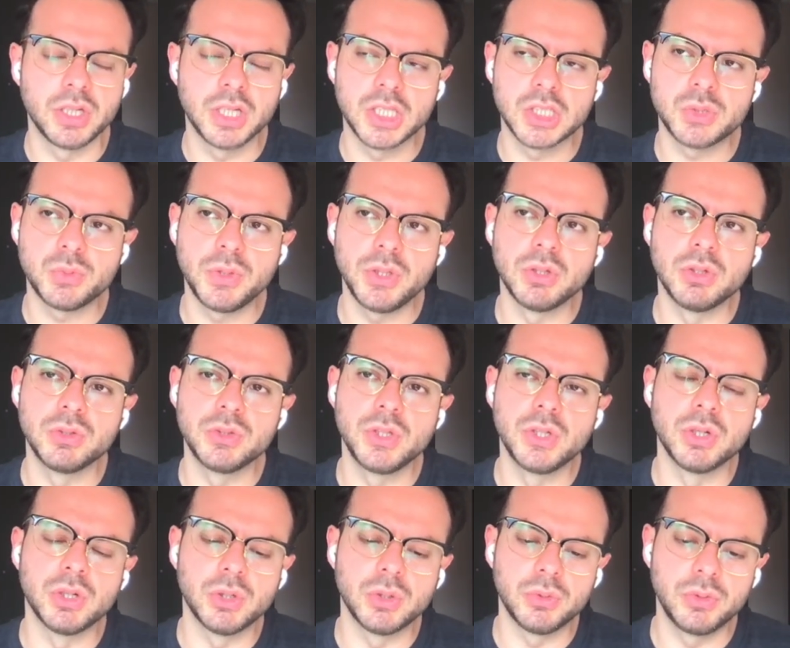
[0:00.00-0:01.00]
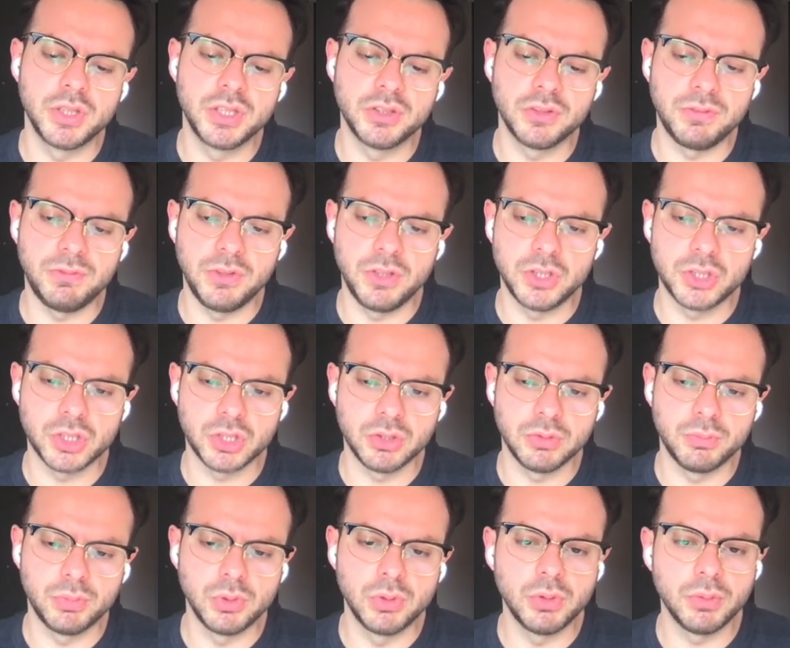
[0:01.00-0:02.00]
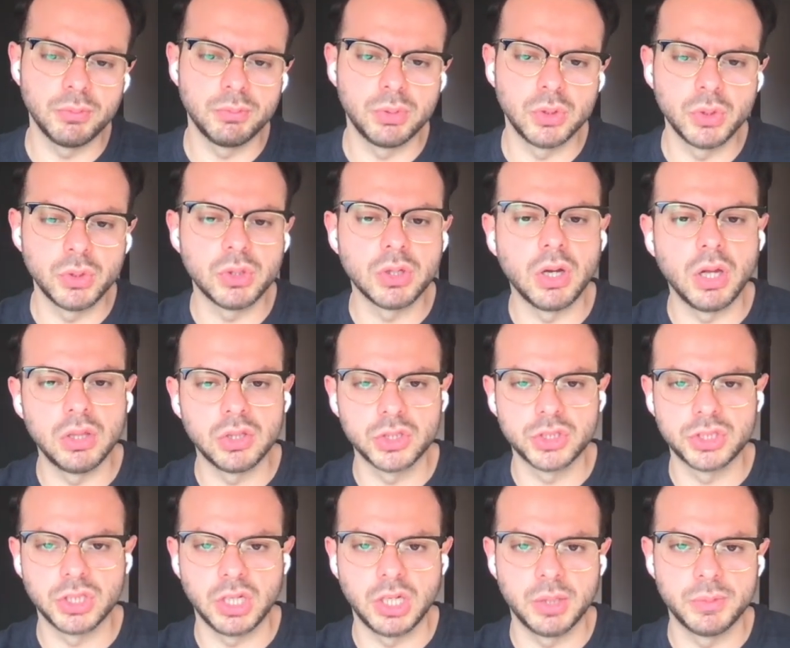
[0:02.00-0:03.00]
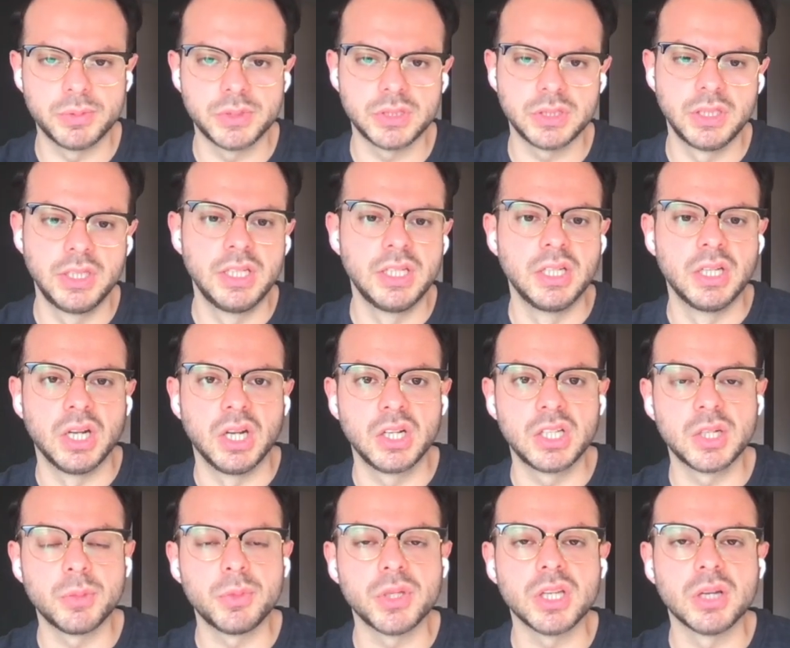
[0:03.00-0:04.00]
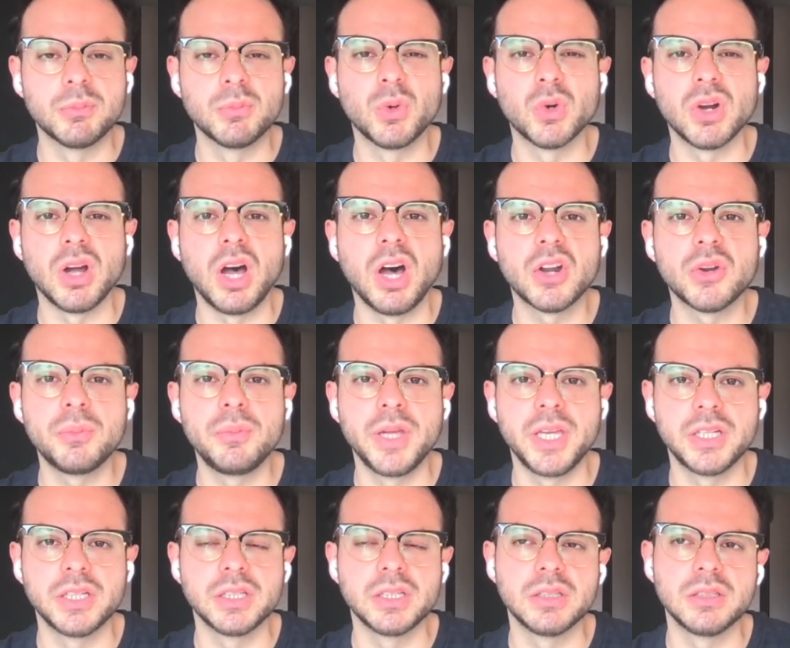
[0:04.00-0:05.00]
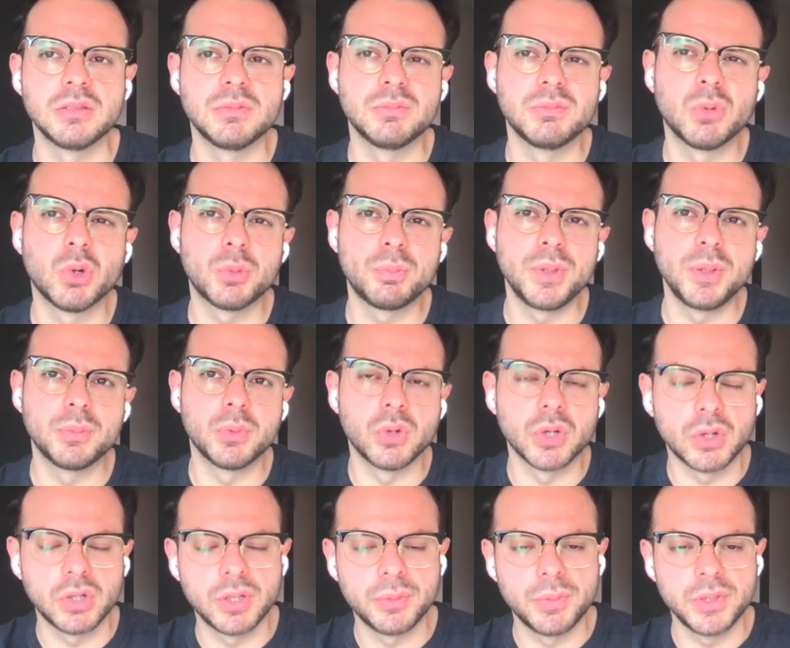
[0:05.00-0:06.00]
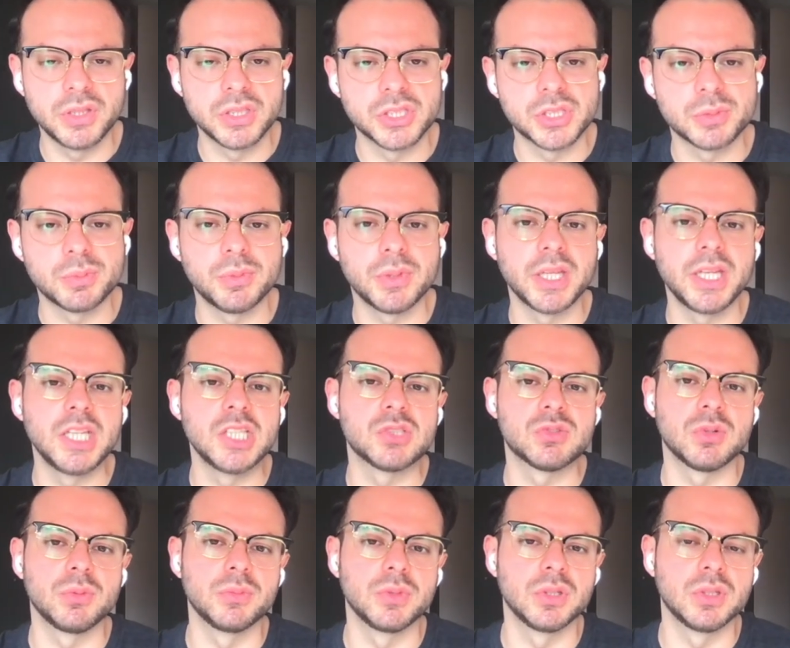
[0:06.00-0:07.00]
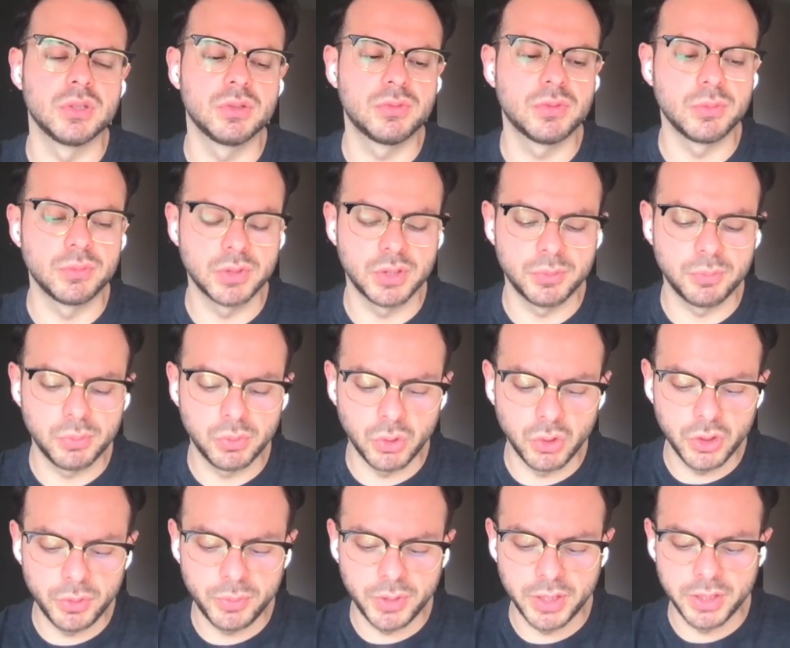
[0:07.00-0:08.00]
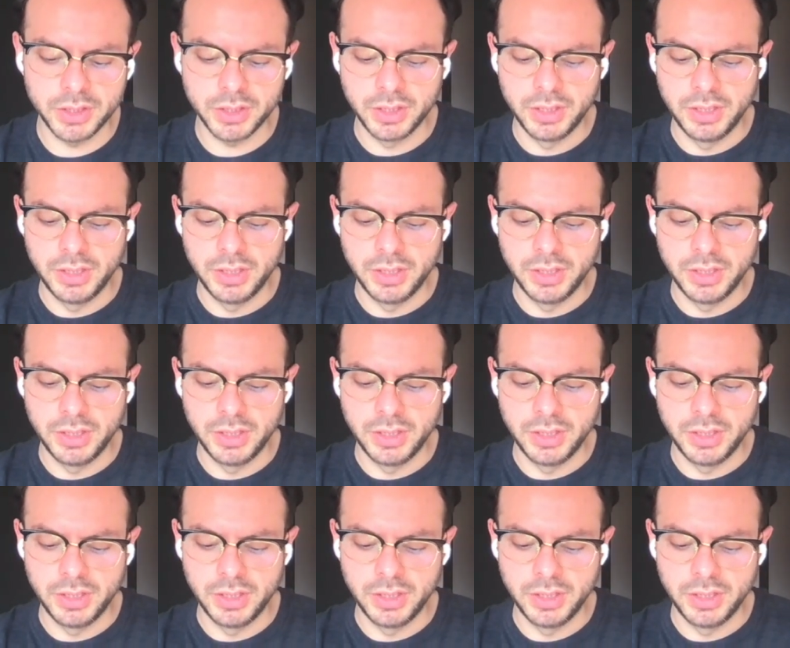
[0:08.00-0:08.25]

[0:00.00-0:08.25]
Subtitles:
As we all know, in the future, blue collar jobs are going to become more automated, and more people are going to be displaced from their employment.